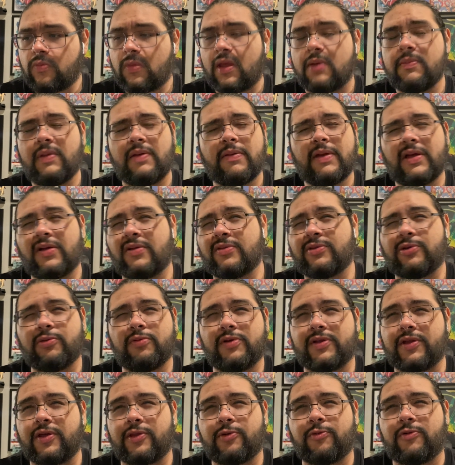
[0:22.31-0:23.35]
Maybe I'll do
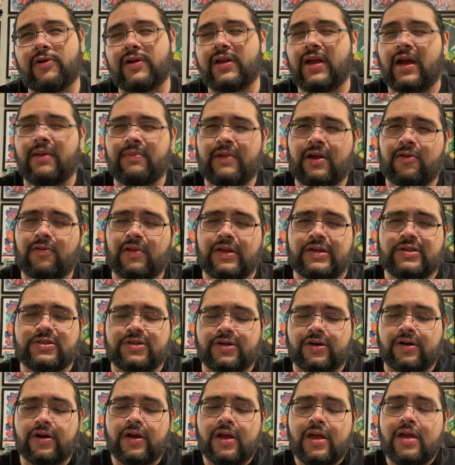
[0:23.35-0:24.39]
another one. I'm not really
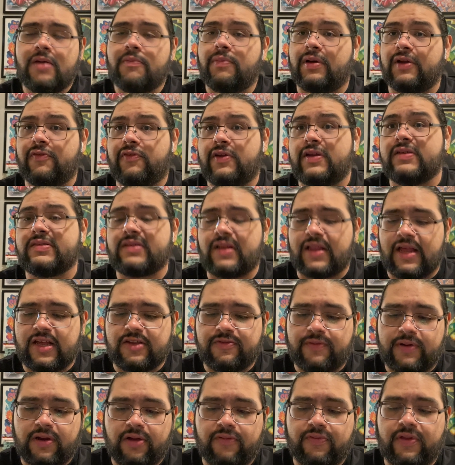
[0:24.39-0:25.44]
sure. But if it is the last
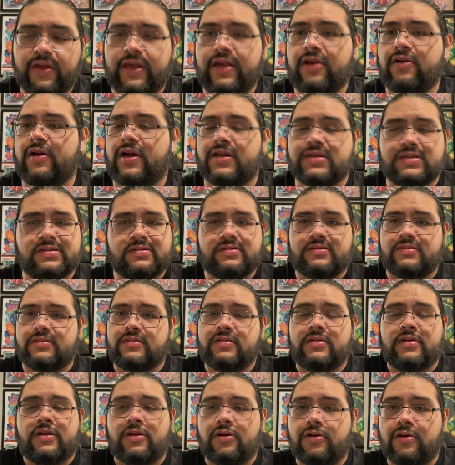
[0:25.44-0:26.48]
video of the year,
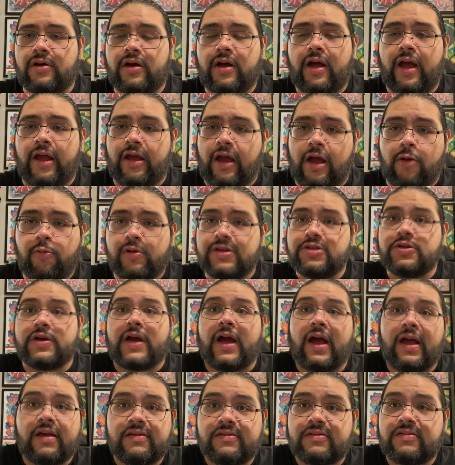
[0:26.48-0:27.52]
I wish you
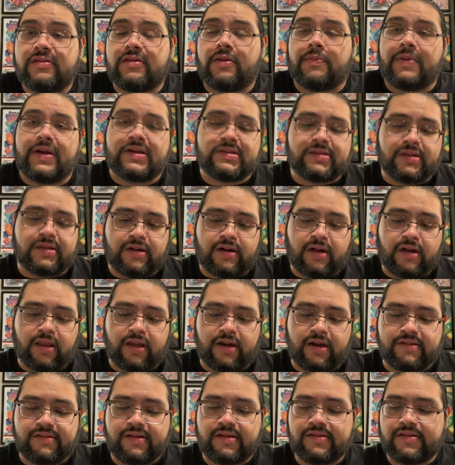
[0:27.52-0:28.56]
guys the best in the
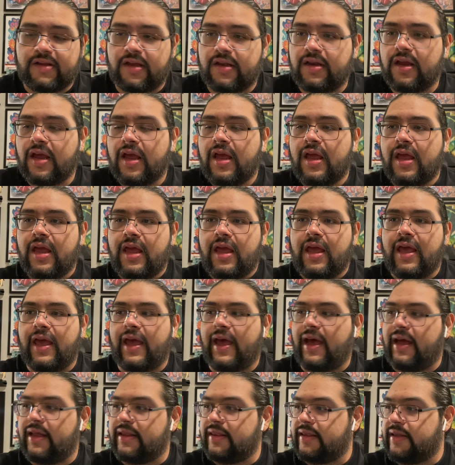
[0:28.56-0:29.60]
holiday season.
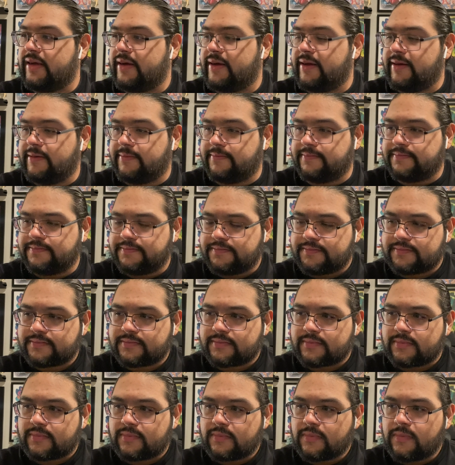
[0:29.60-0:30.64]
And
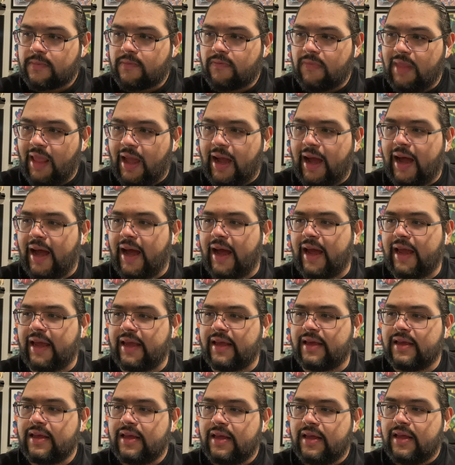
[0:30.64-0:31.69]

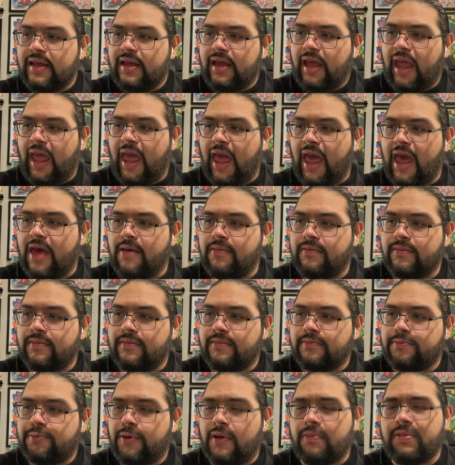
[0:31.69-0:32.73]
I am
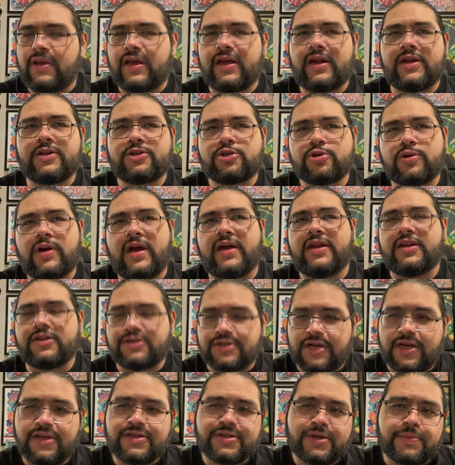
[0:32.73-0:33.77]
probably going to try to
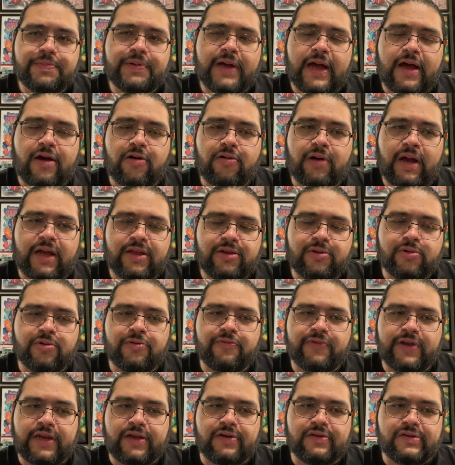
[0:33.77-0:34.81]
change up how I do
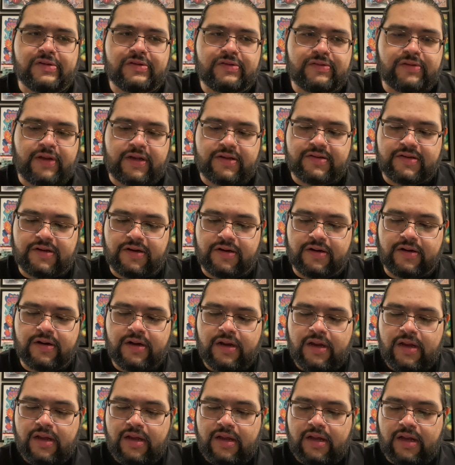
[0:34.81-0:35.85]
videos next year
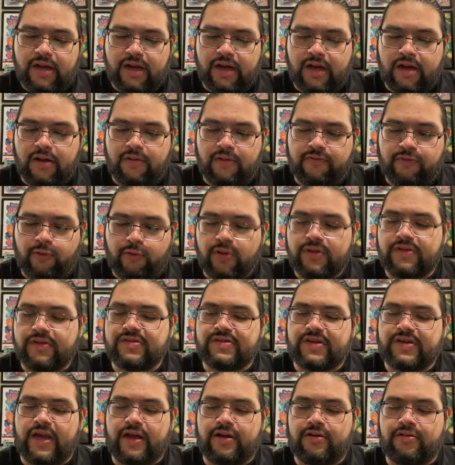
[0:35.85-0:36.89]
for this
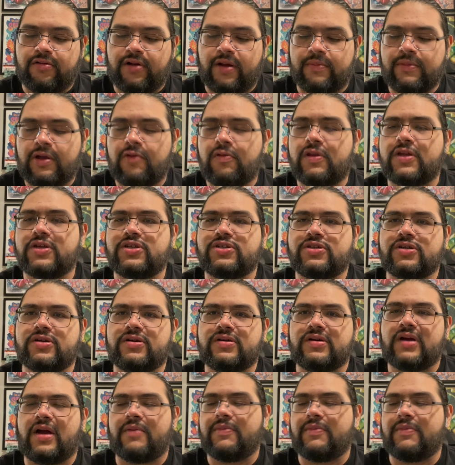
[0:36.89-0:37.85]
channel. I'm not really sure.